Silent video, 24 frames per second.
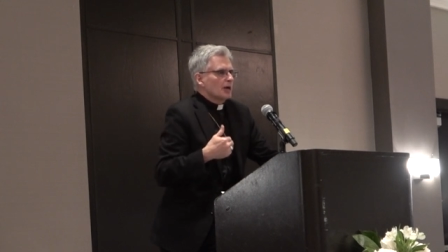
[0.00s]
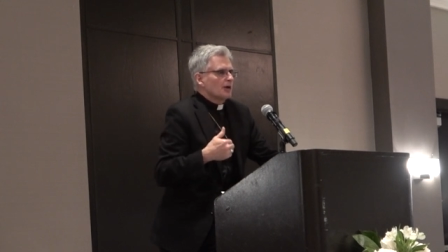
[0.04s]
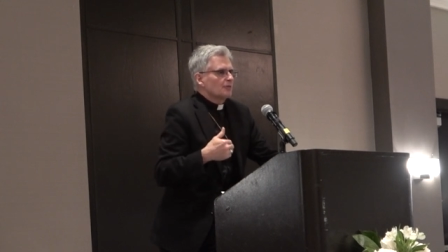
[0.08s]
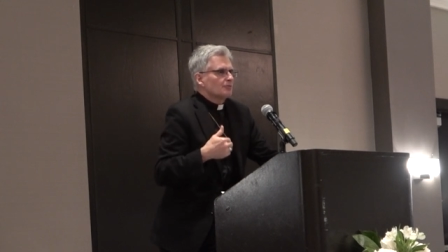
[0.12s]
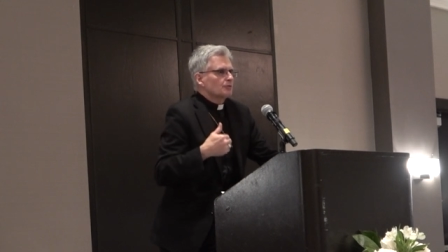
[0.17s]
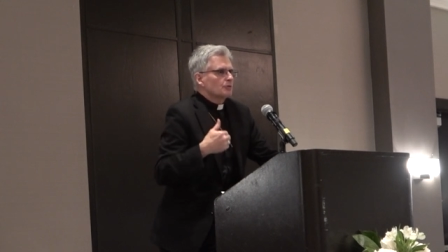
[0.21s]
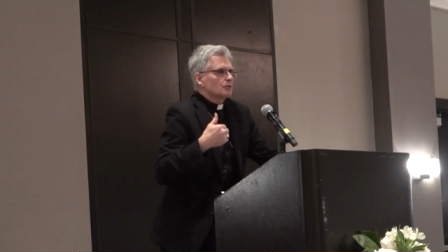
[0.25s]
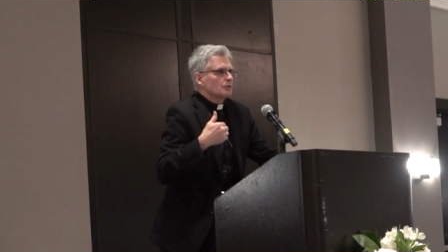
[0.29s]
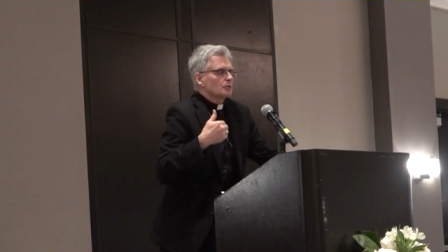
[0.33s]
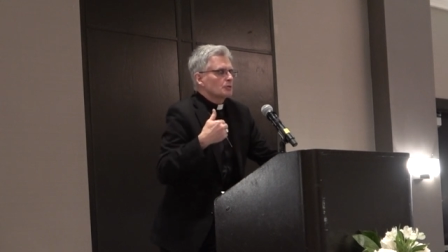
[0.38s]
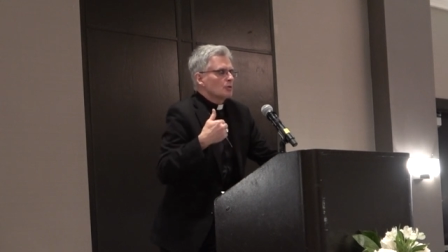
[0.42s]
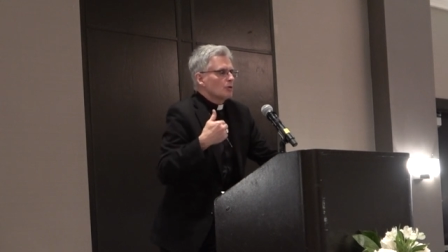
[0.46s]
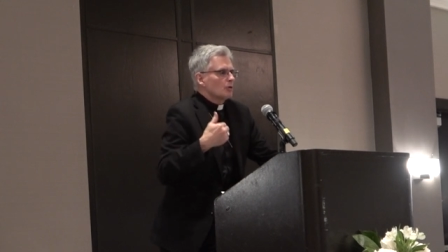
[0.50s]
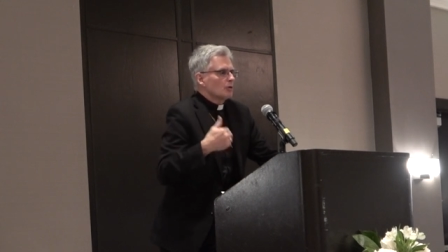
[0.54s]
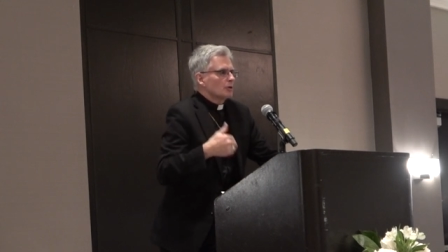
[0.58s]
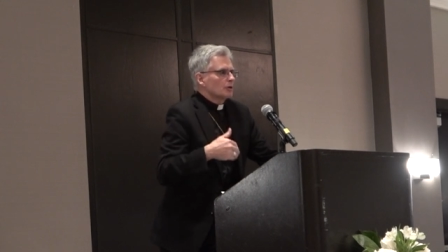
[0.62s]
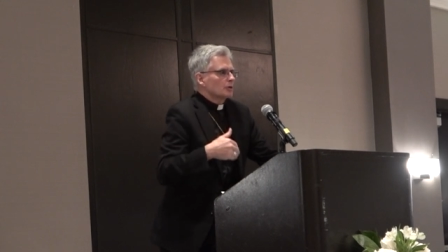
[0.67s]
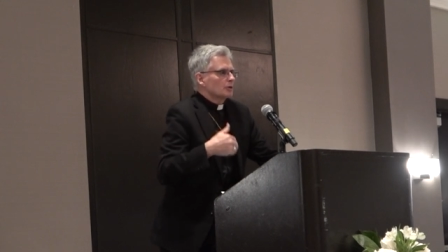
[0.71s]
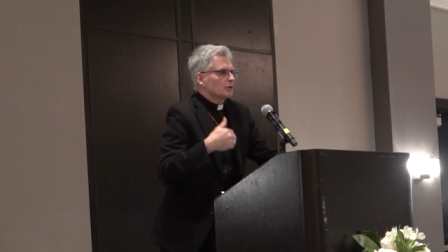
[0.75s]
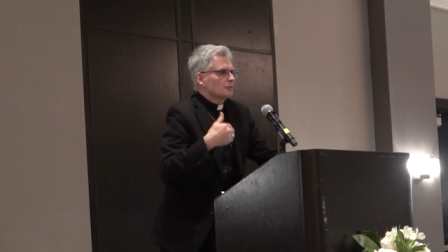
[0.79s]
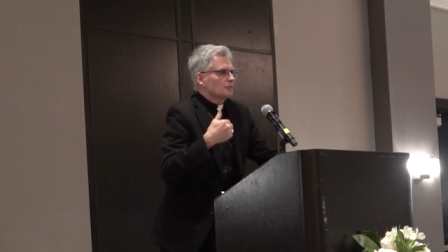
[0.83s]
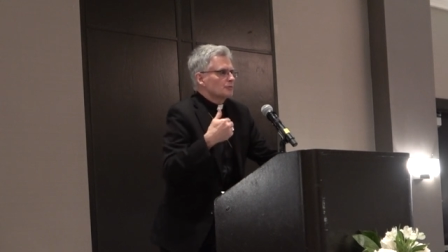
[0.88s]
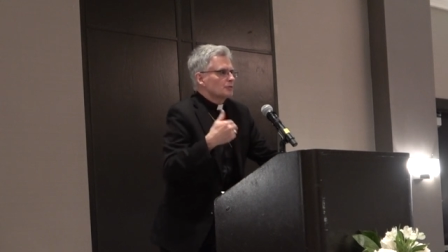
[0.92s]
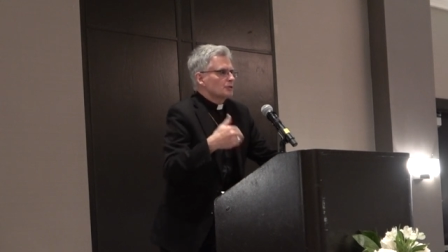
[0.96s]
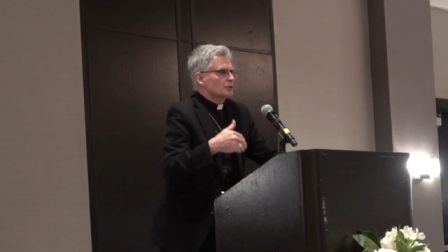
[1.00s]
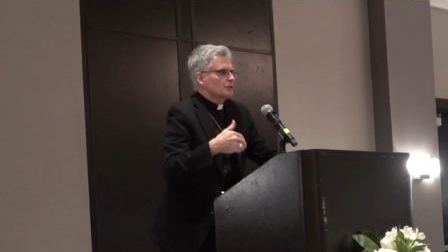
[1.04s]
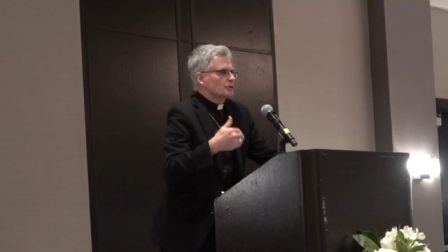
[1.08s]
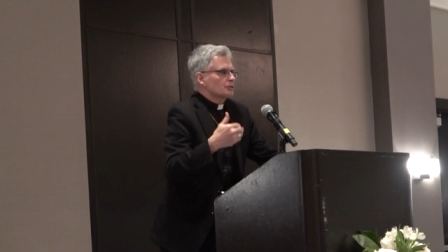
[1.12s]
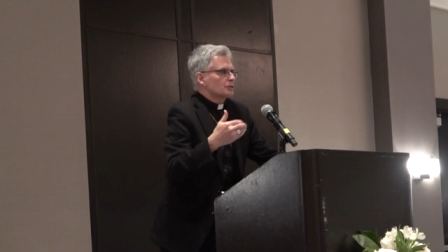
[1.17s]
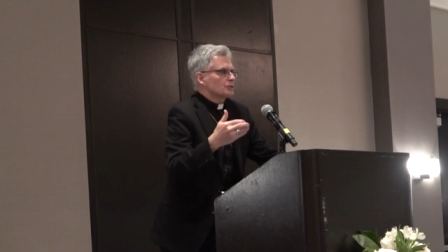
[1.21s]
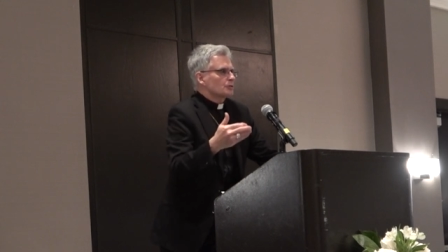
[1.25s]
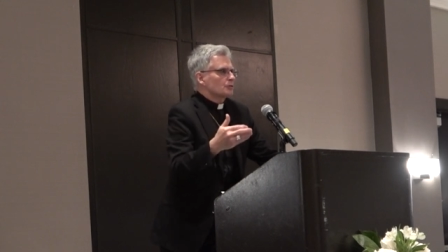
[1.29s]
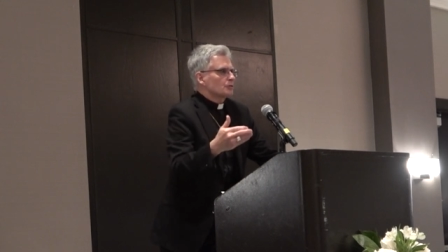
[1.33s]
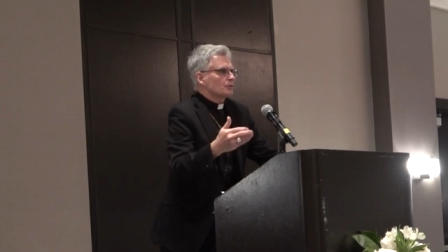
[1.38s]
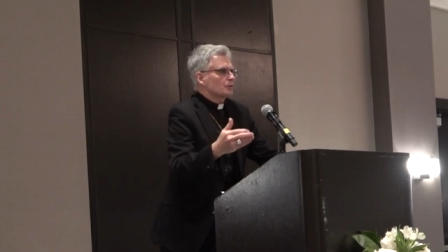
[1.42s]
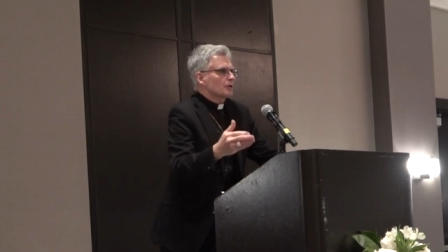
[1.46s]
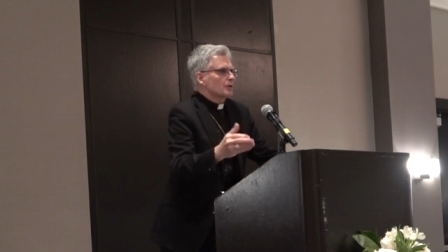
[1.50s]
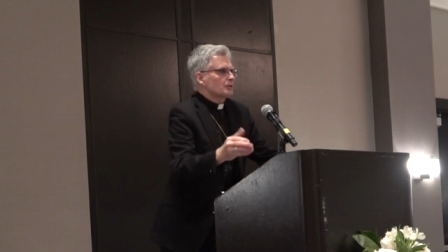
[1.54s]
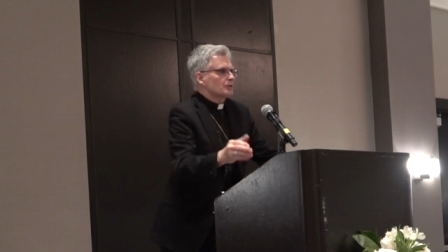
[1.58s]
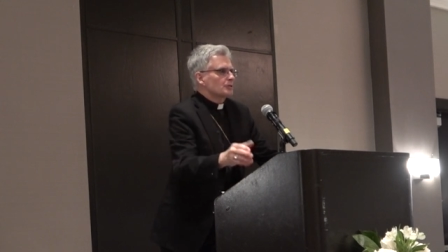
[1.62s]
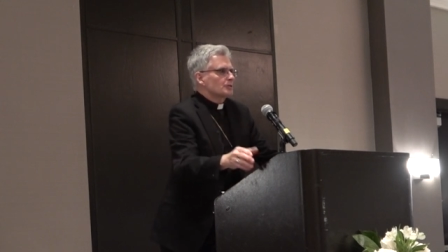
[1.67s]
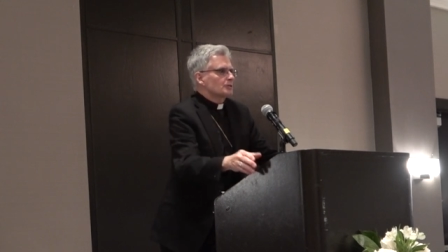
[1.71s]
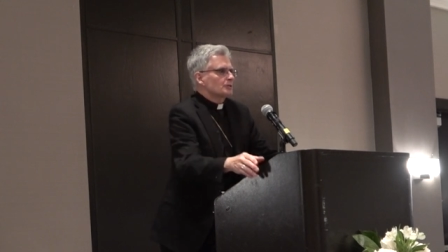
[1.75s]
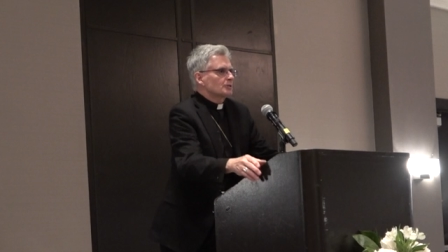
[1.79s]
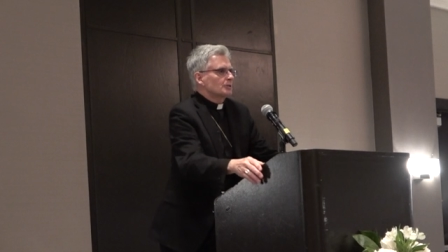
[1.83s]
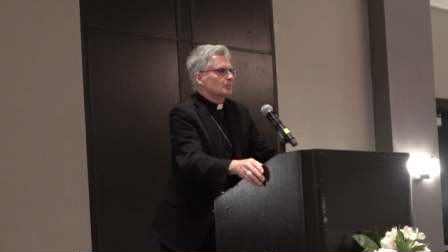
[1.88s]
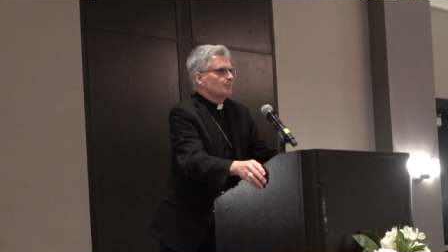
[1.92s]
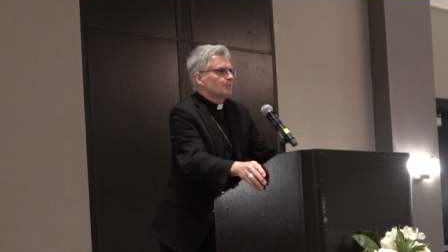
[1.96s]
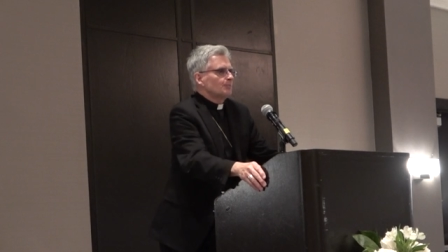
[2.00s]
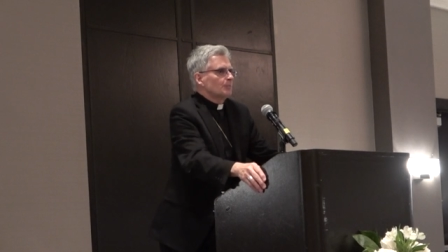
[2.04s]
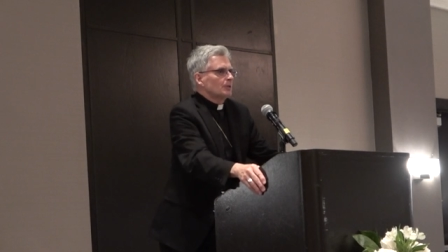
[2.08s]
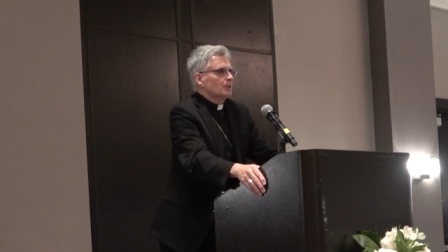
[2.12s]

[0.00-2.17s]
after the heart of Jesus Christ.